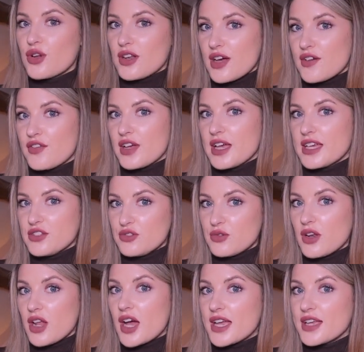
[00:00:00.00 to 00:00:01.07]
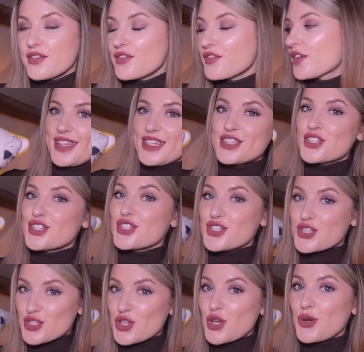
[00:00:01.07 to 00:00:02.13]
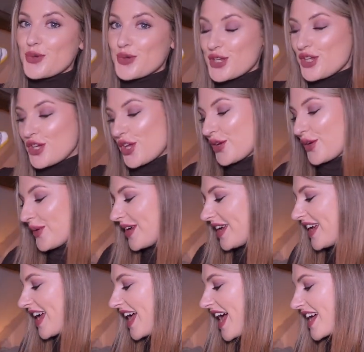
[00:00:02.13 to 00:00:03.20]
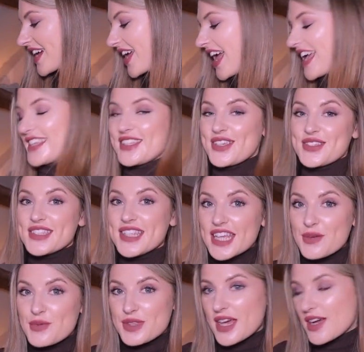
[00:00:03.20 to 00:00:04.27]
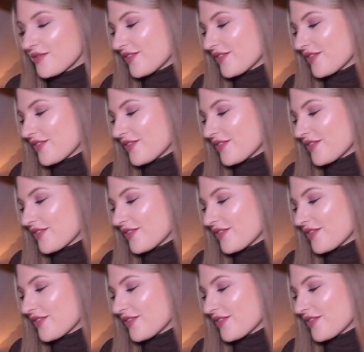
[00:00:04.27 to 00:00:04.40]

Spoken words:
lover in your life. It's just so cute. Okay, so sticking with that